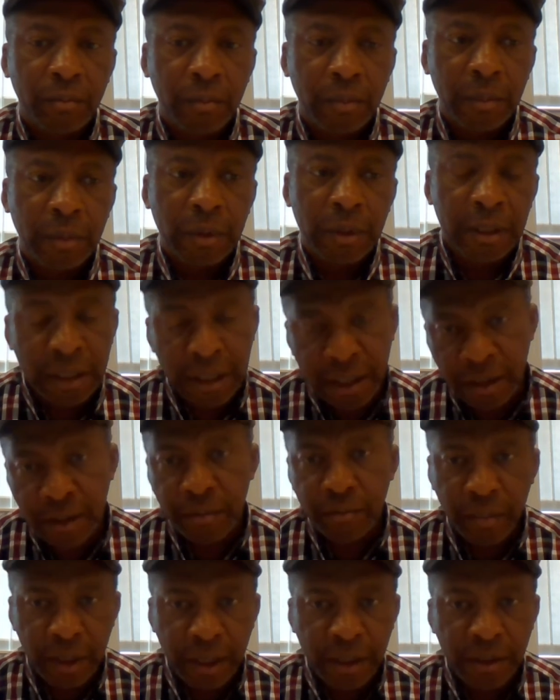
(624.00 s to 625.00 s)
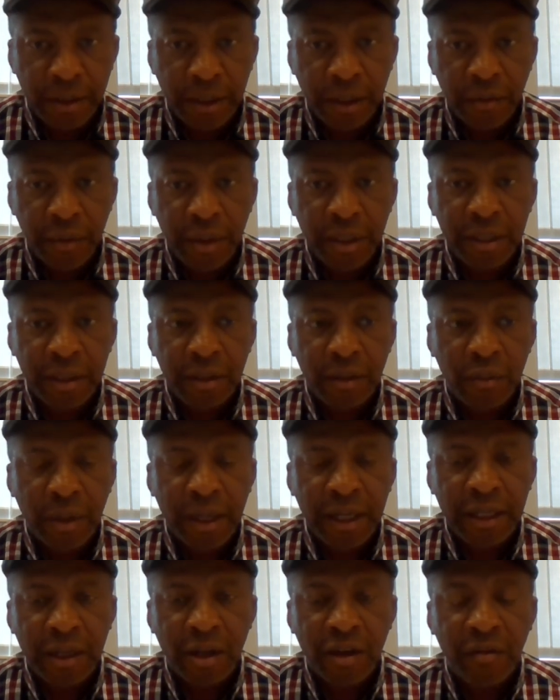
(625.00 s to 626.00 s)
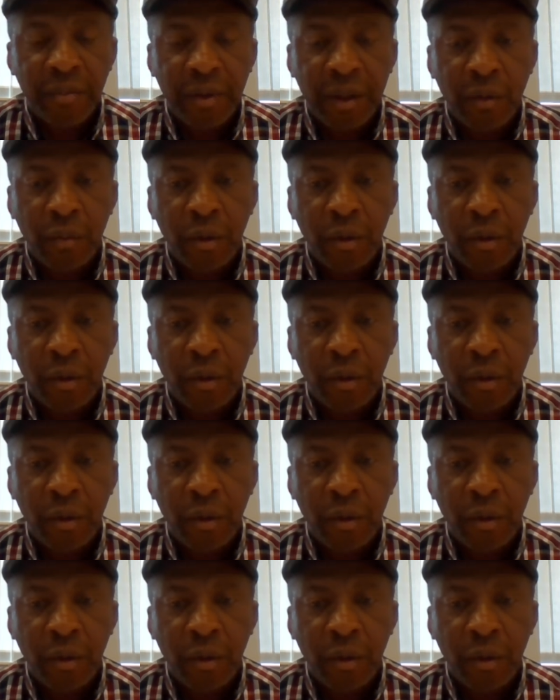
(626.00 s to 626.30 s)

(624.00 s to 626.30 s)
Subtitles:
because there are reasons why the government